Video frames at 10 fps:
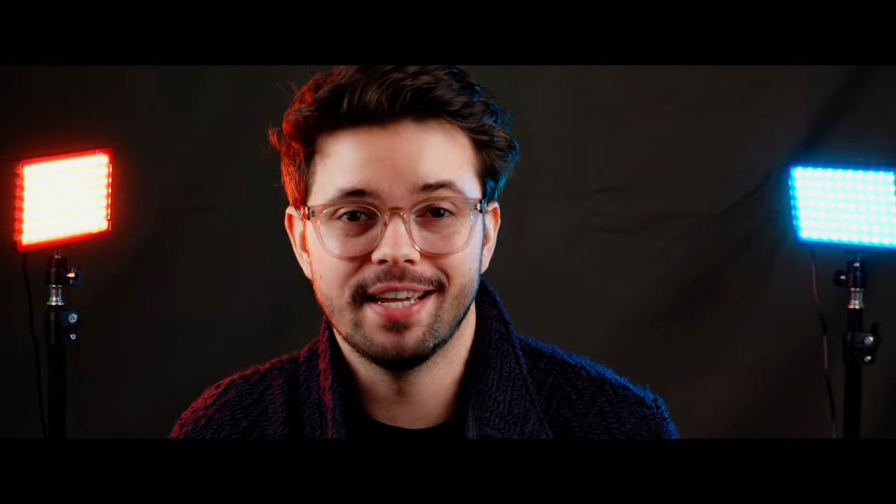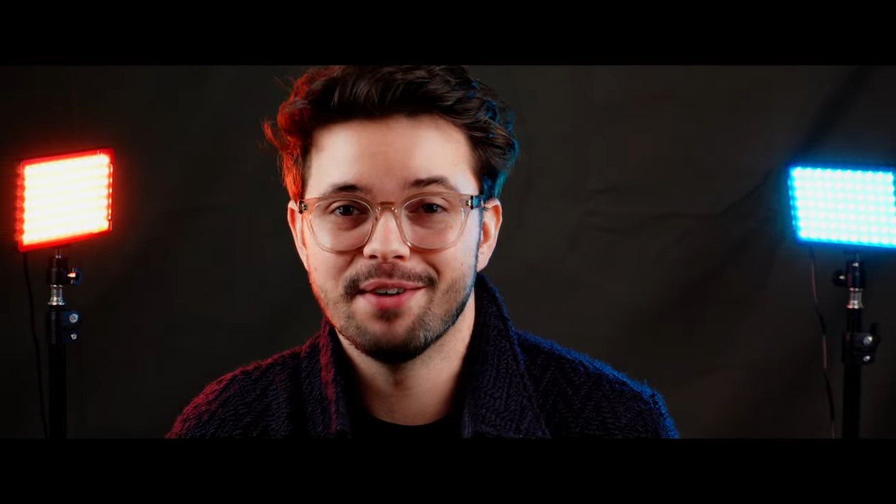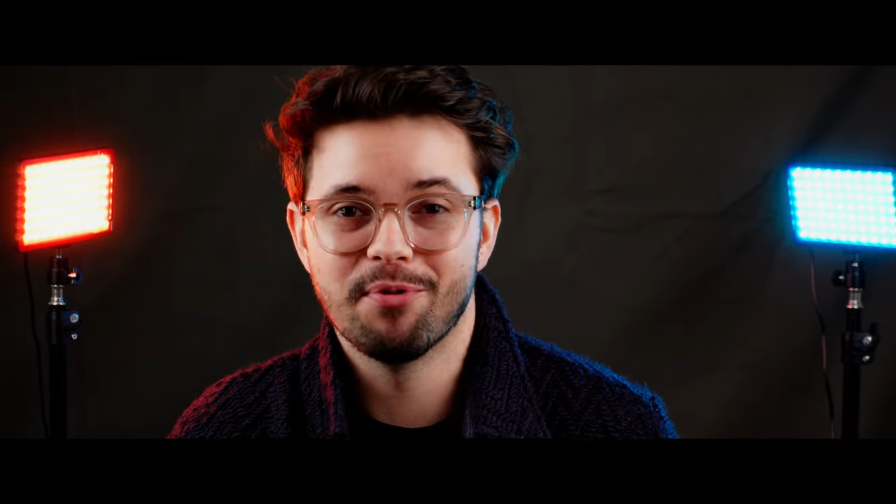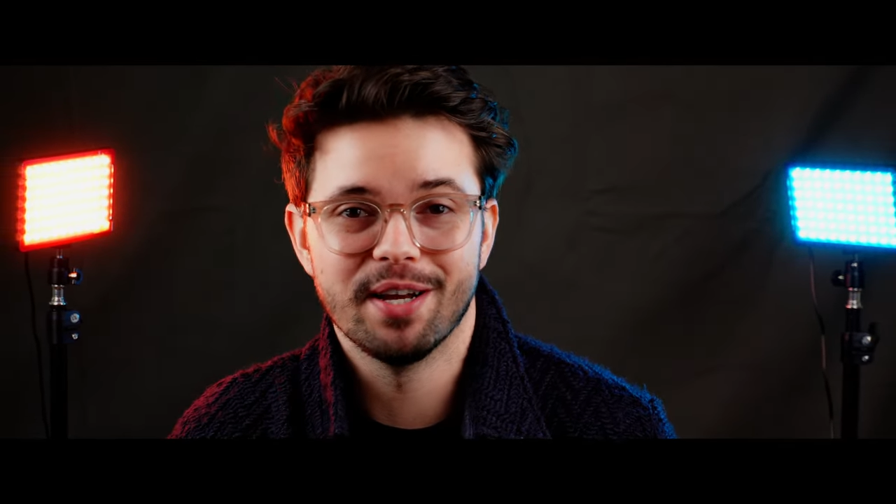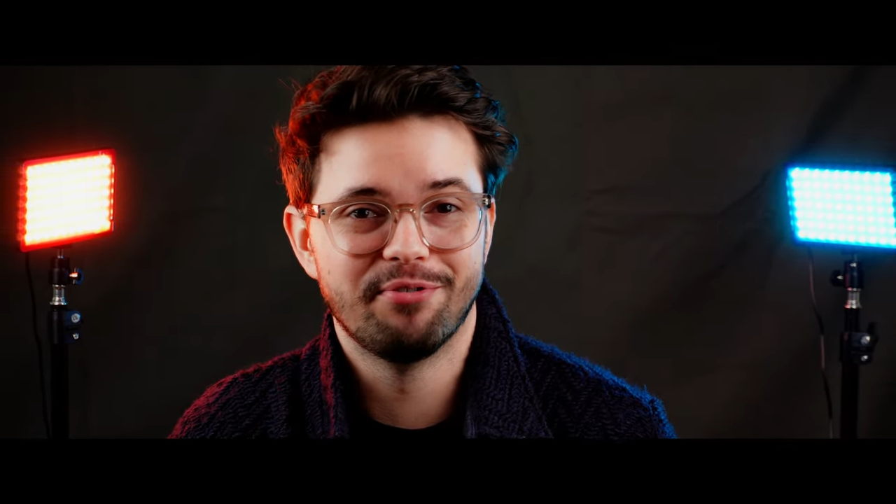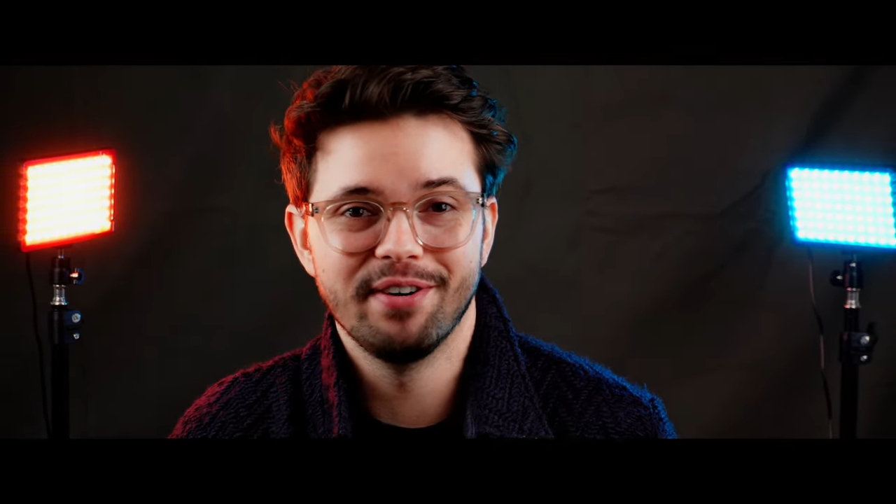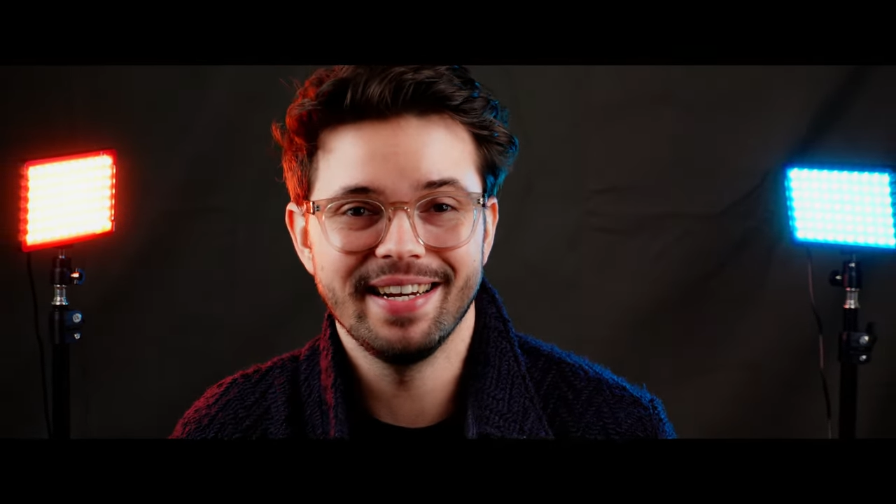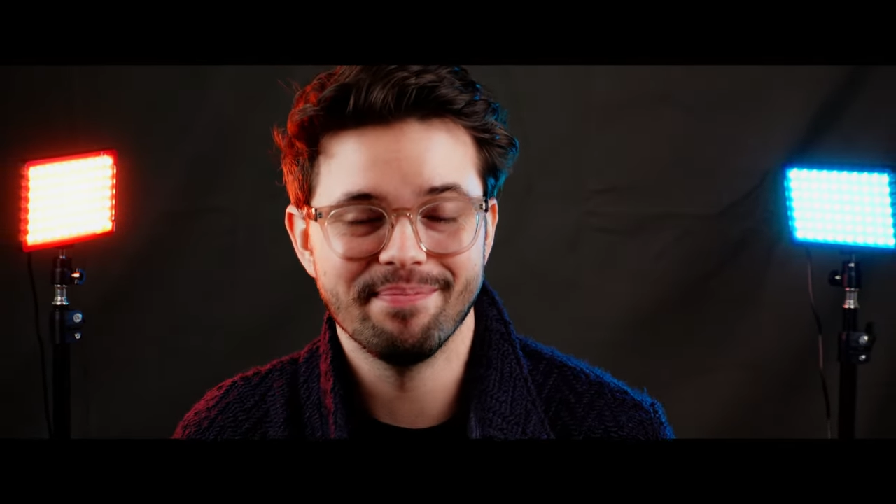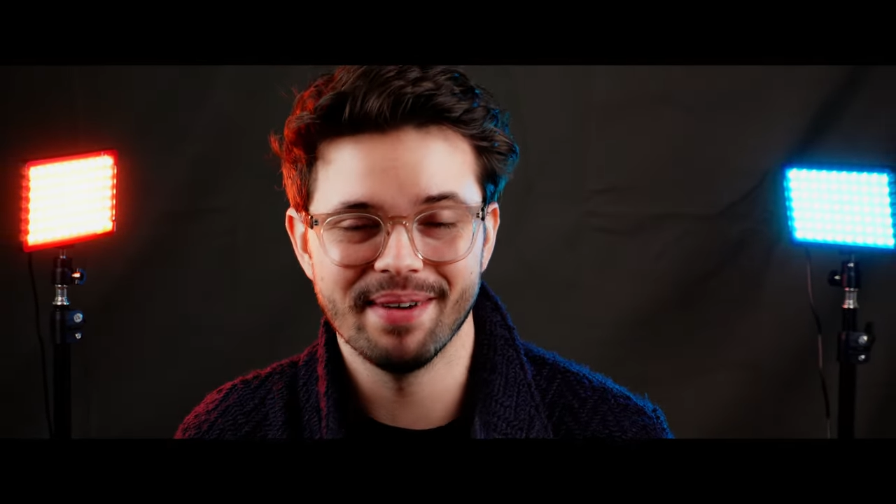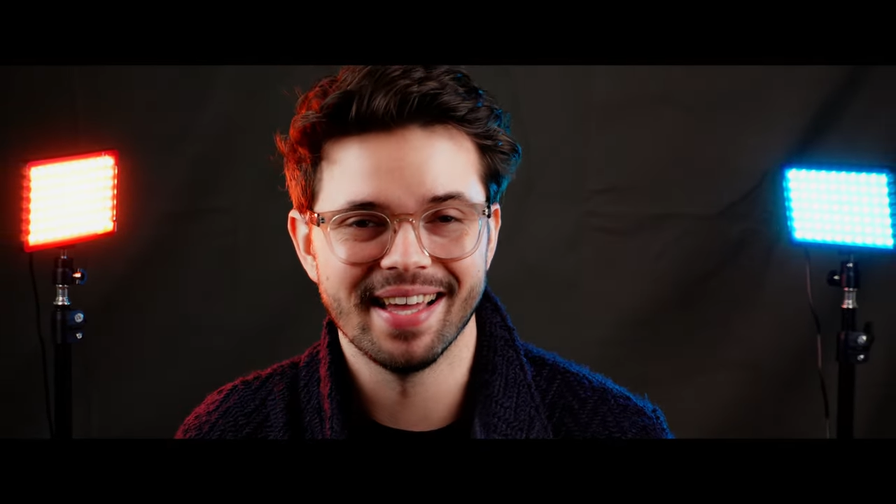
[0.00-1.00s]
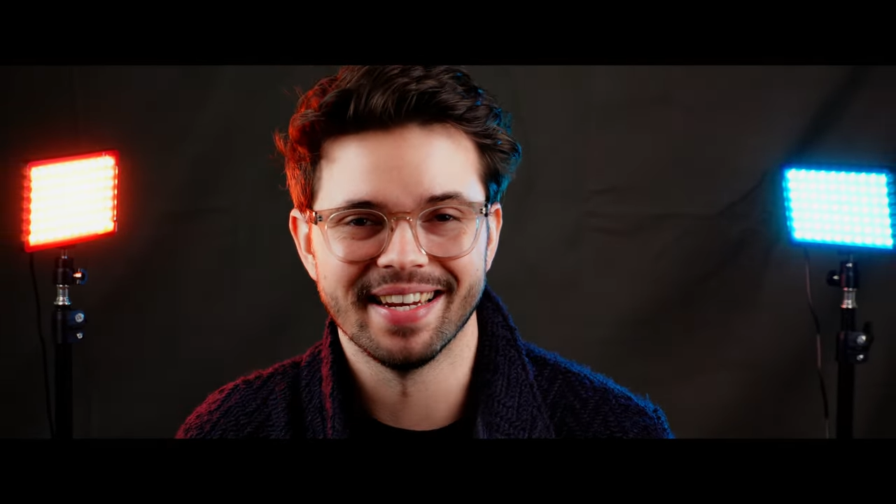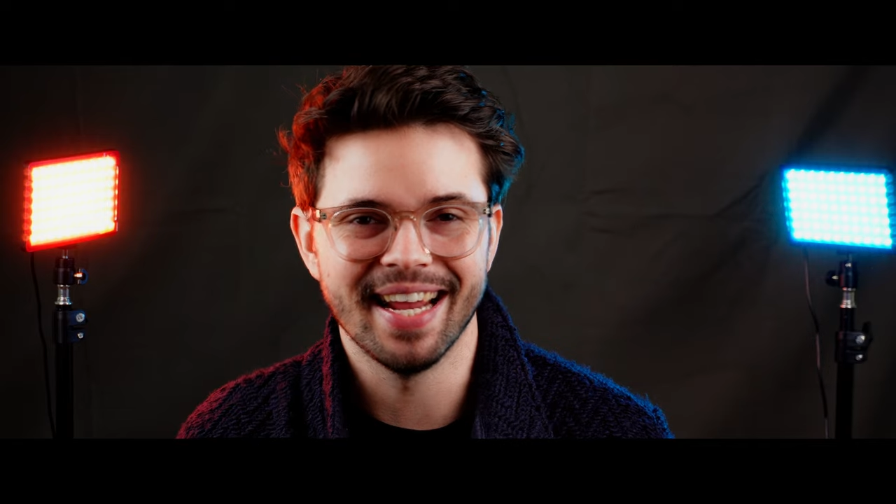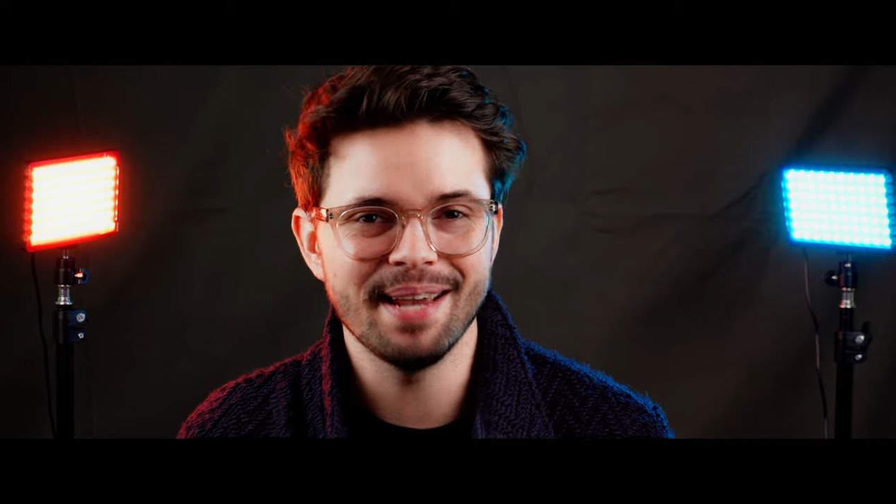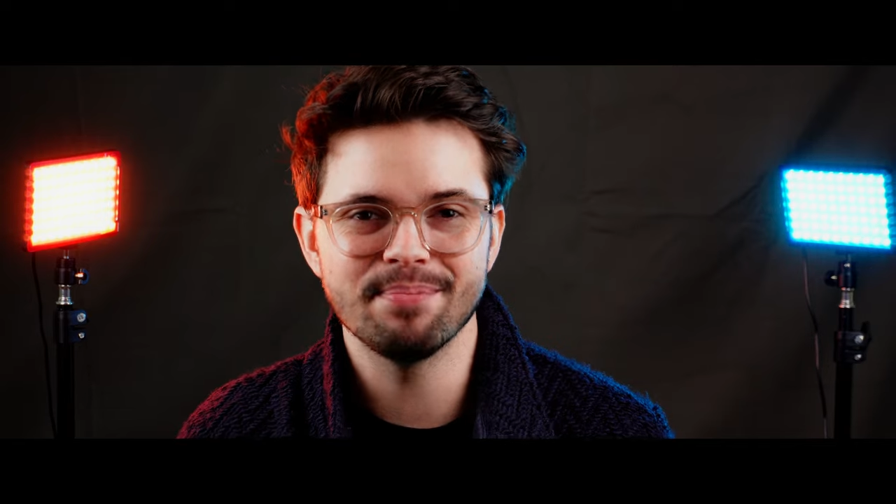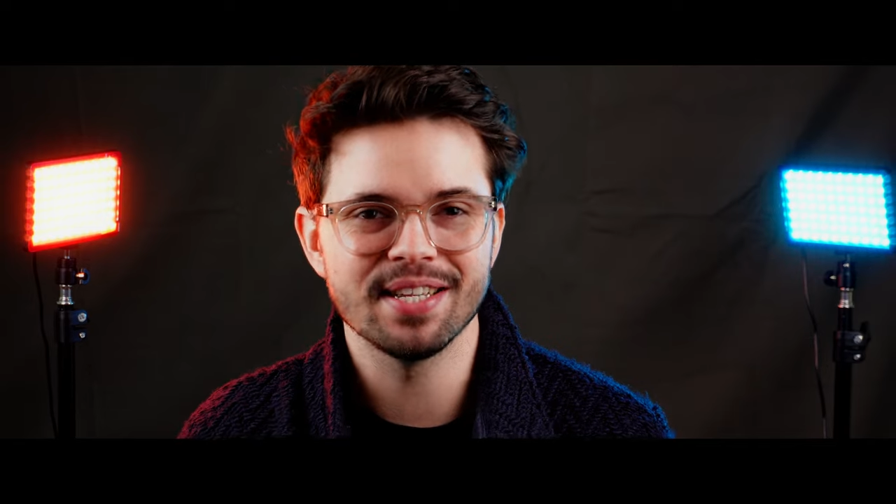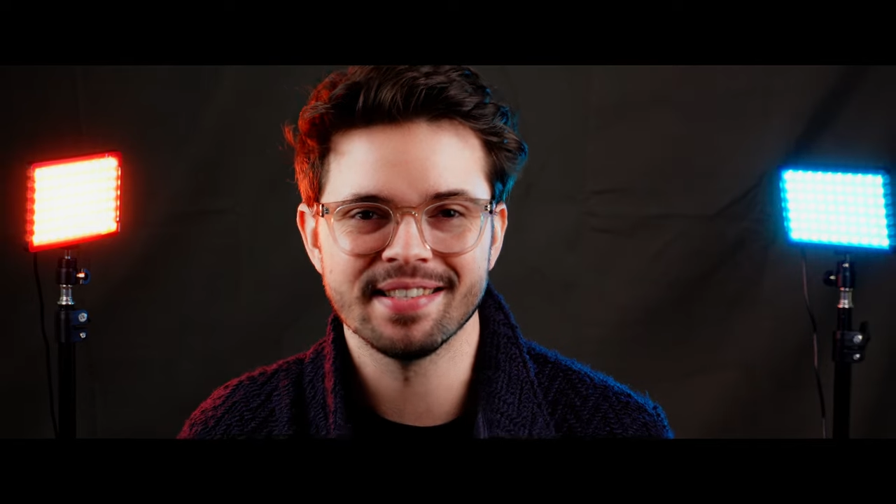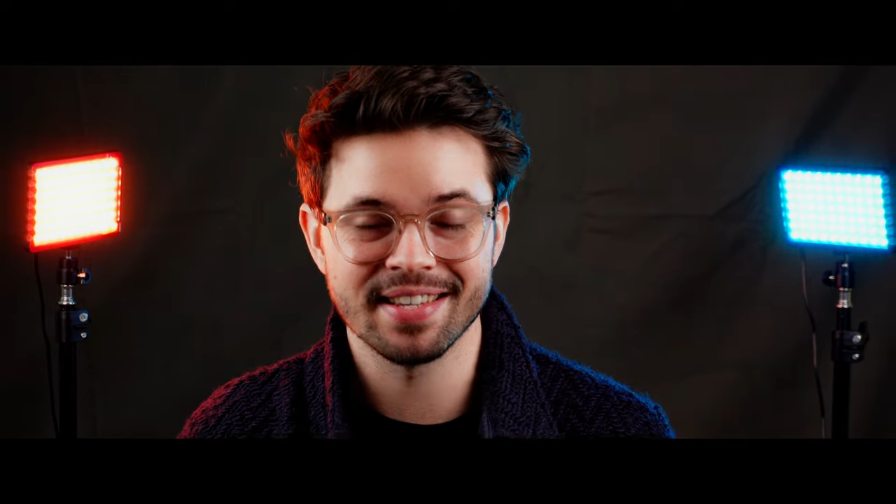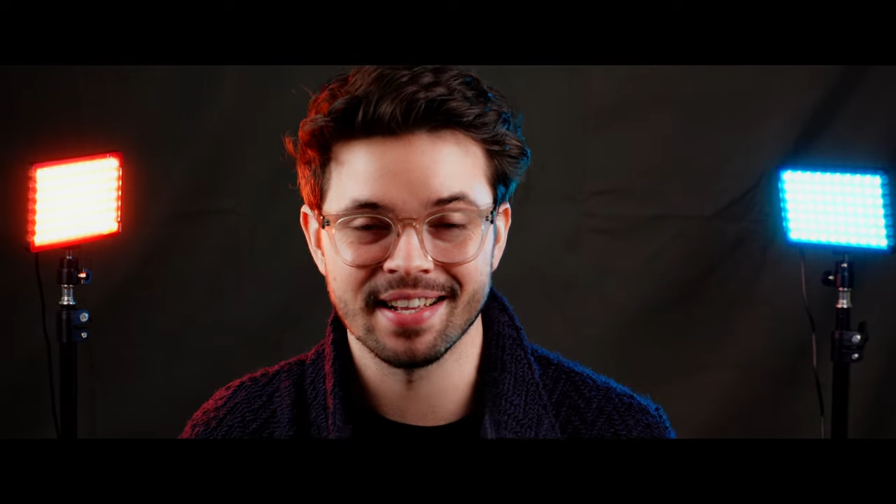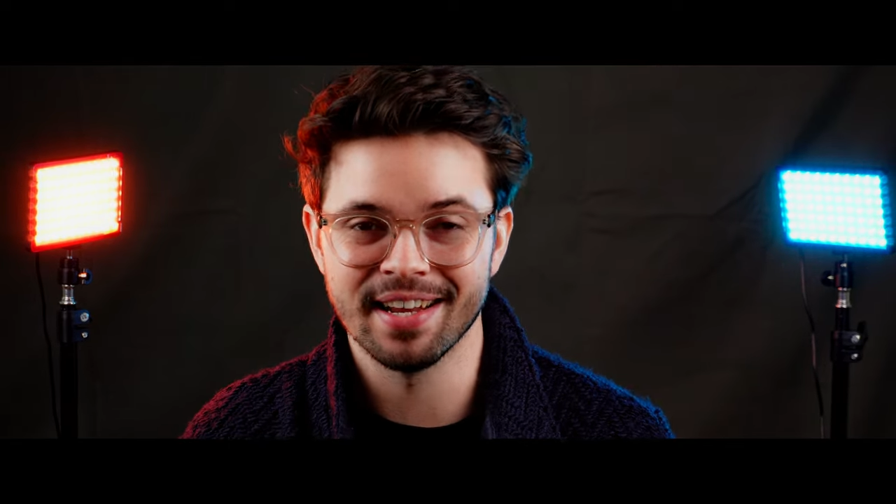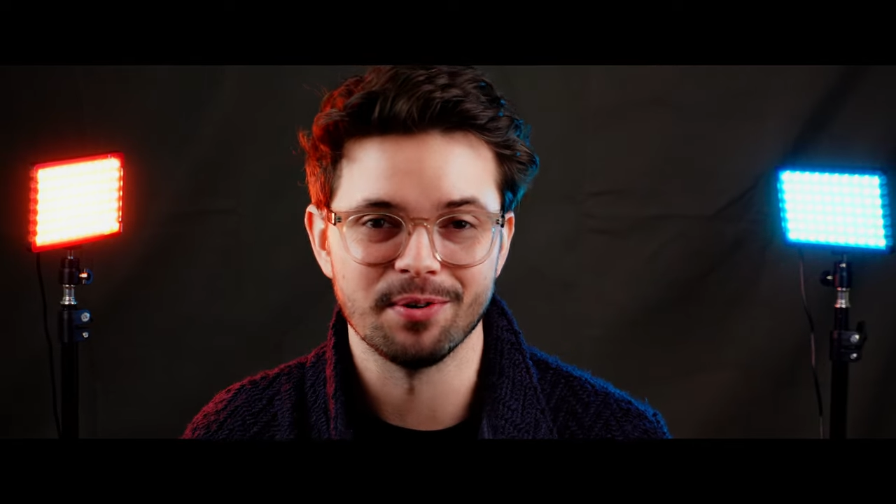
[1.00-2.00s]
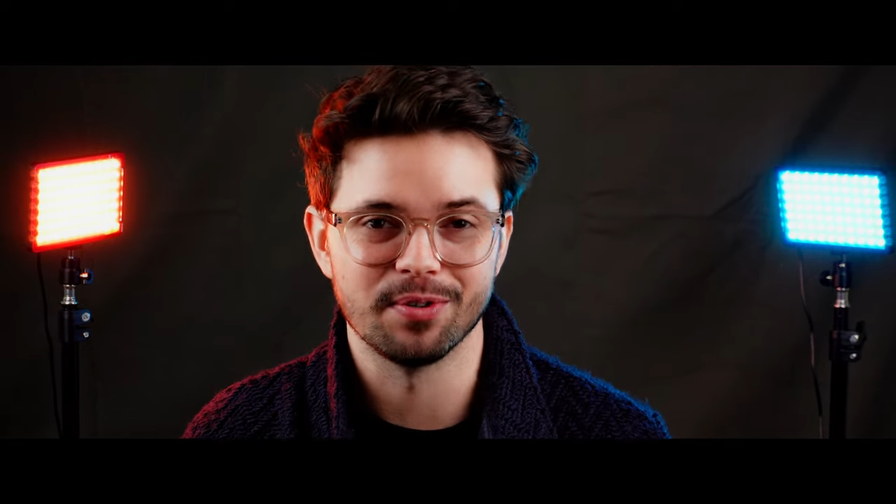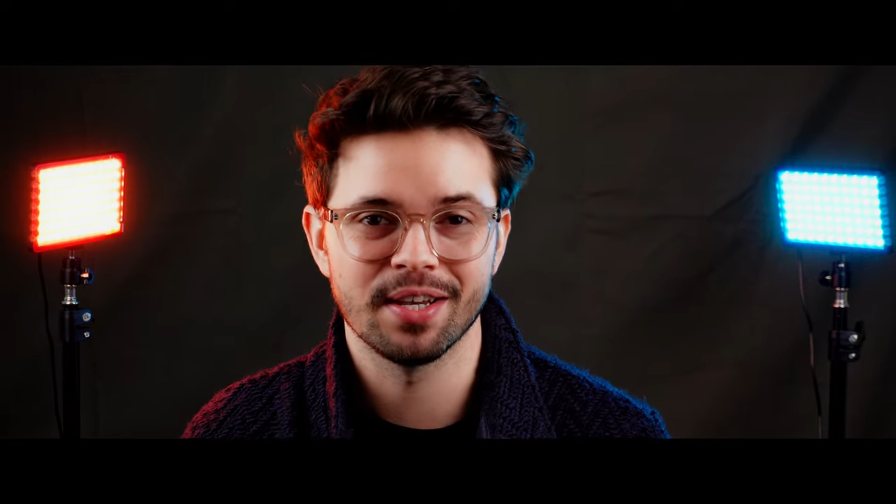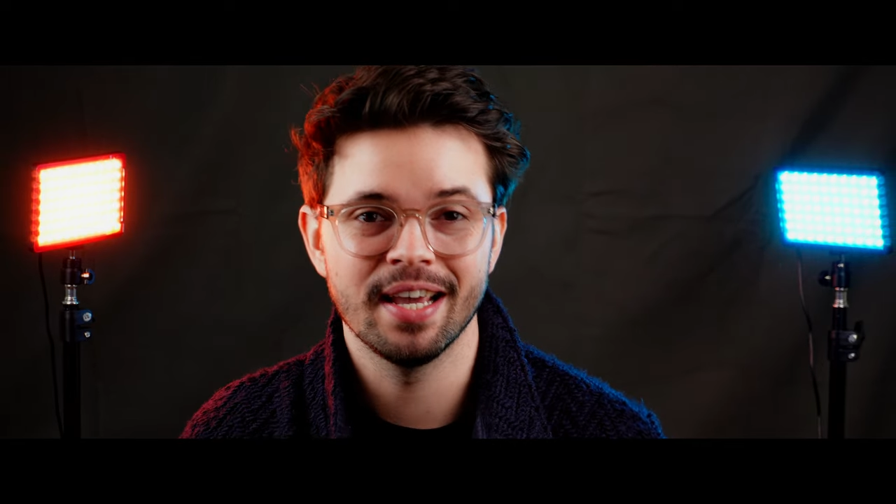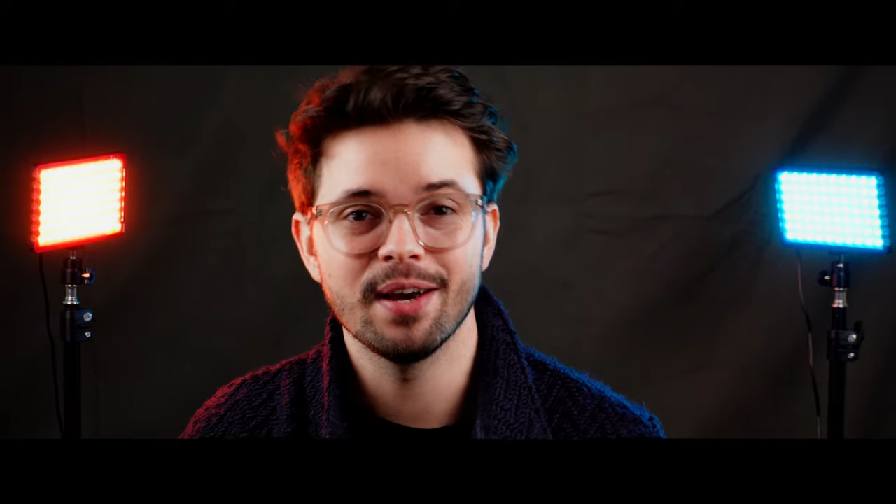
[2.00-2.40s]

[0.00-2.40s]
It went really bad and apes didn't sell out,